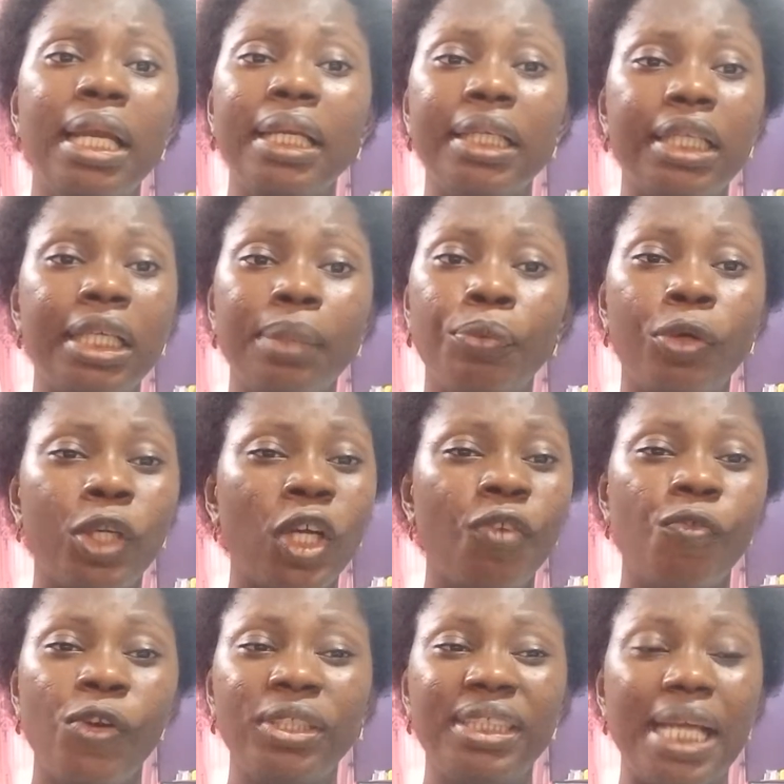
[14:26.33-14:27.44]
keyboard or
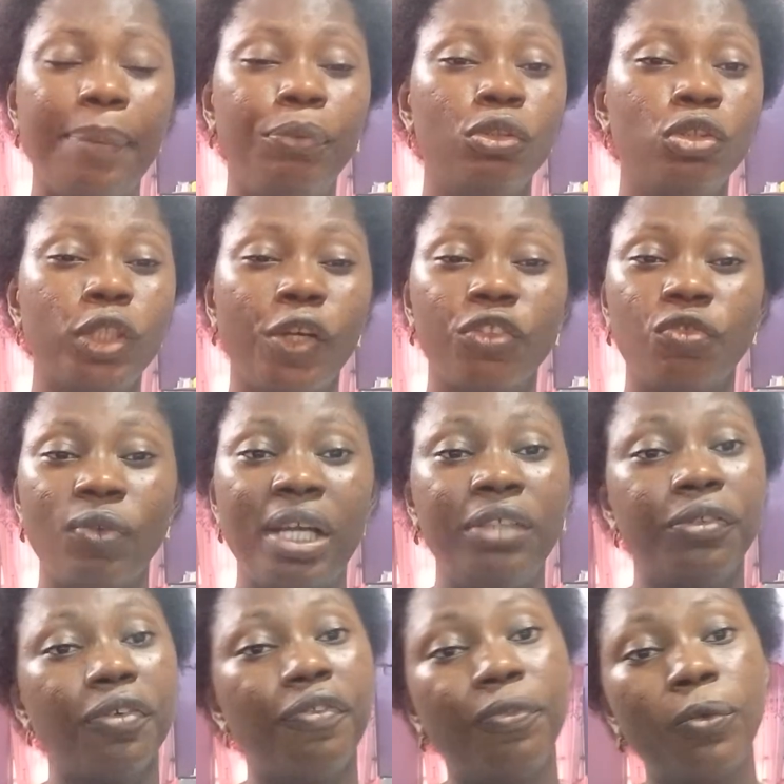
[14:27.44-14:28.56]
voice typing software in
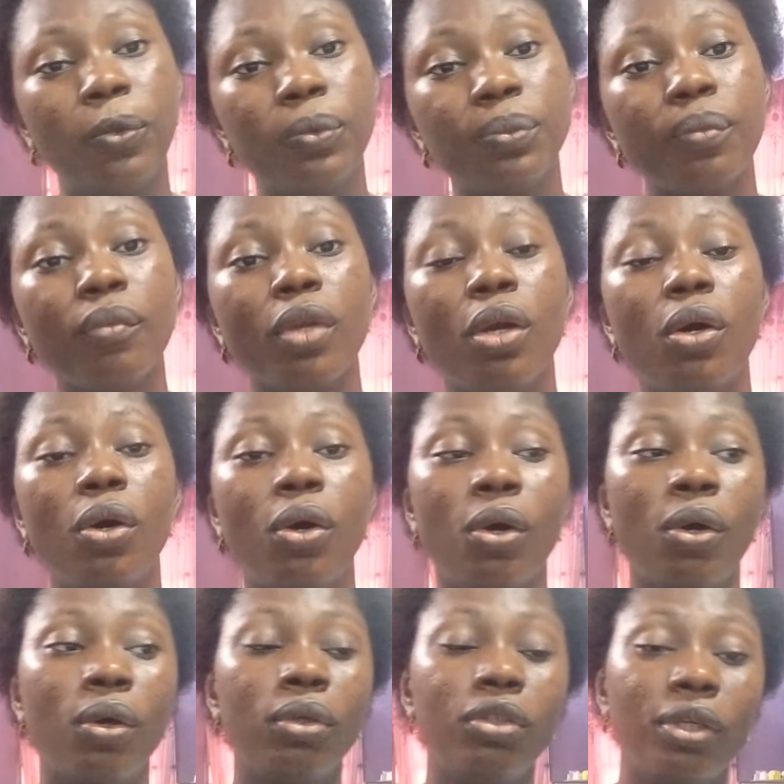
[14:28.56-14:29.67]
your phone
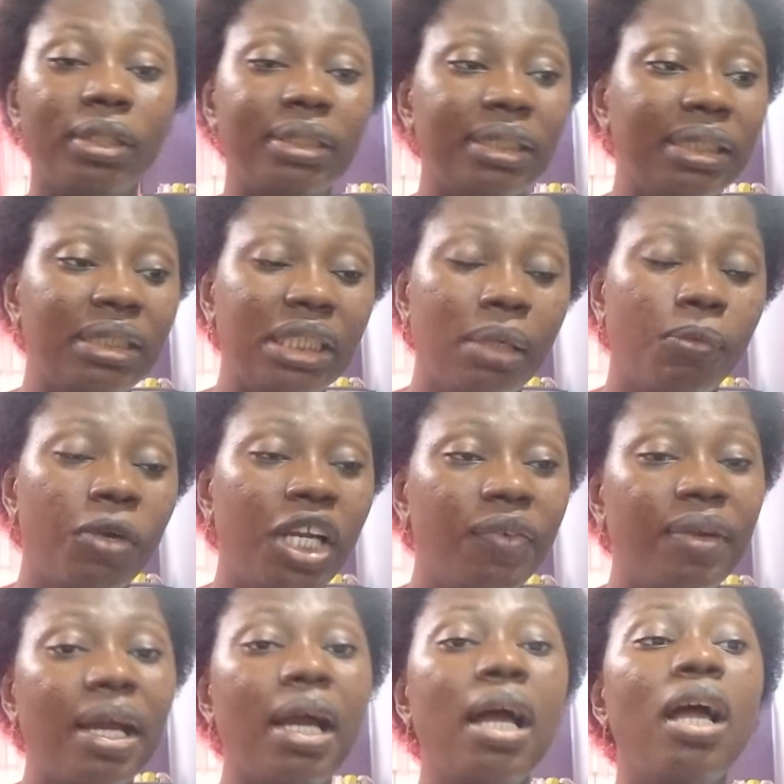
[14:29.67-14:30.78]
or your system,
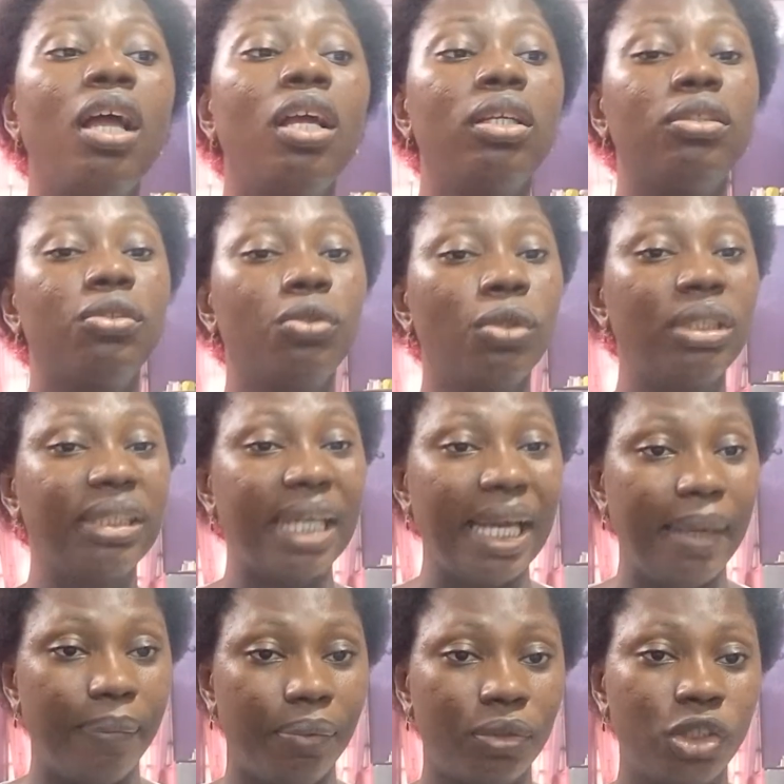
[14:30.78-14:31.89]
whatever, to type.